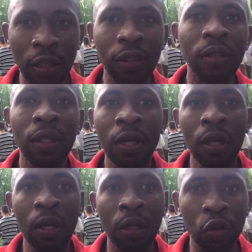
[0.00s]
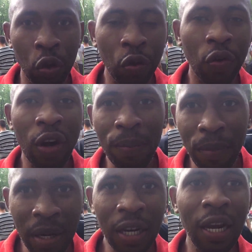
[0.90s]
is
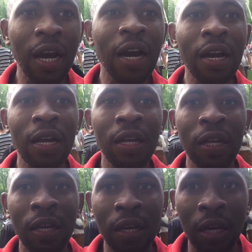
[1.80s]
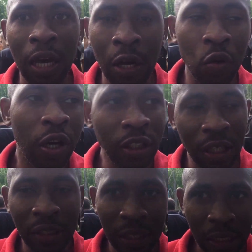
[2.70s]
Ukraine Medical
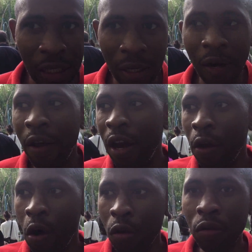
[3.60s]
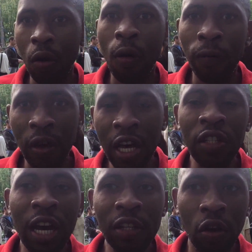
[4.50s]
Education Center. There are a lot of
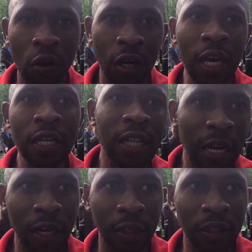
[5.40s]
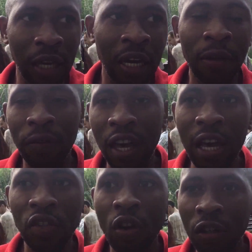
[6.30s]
agents on internet, and if
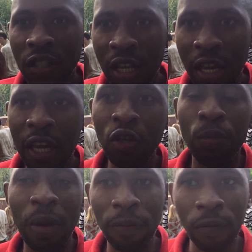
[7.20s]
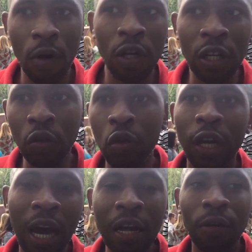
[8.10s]
care is not taken, you may fall into
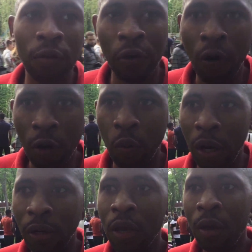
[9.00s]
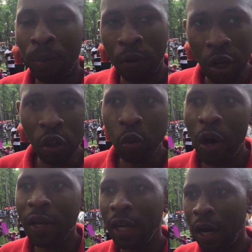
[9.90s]
the hand of the wrong one. But this
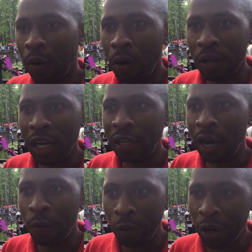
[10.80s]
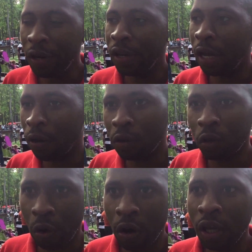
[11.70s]
one, they are they, they are real, they are
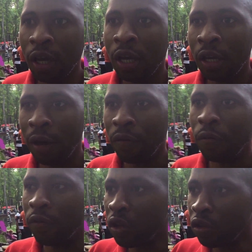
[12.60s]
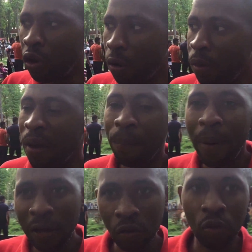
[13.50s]
not wrong. Therefore, if you want to come here,
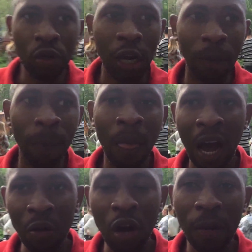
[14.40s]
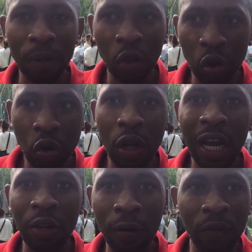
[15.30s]
pass through them, and you can be sure
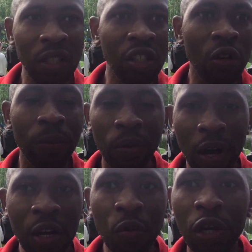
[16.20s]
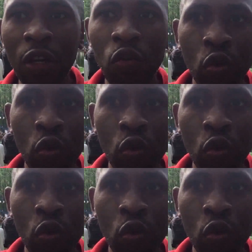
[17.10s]
that your invitation will be ready within